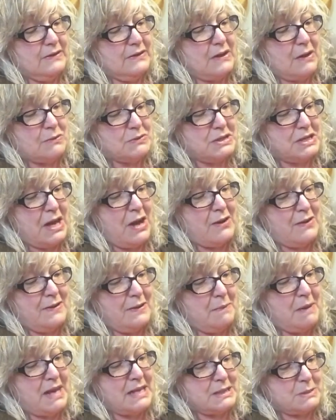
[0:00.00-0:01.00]
I was down in
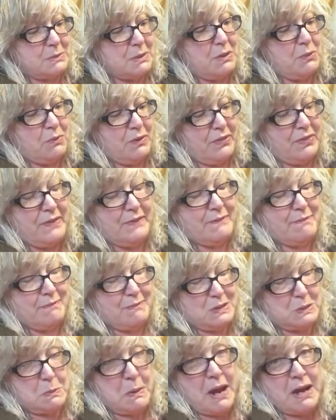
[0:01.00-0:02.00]
the basement with the
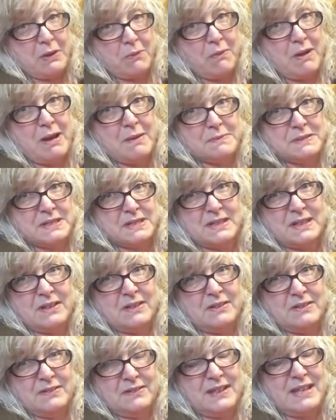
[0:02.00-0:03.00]
spider webs and
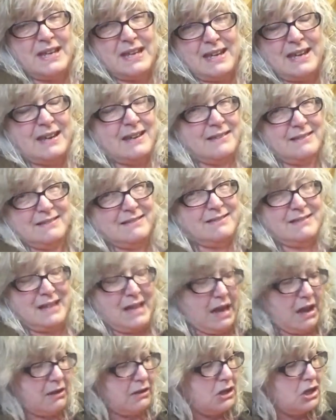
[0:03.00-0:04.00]
the leak and yeah.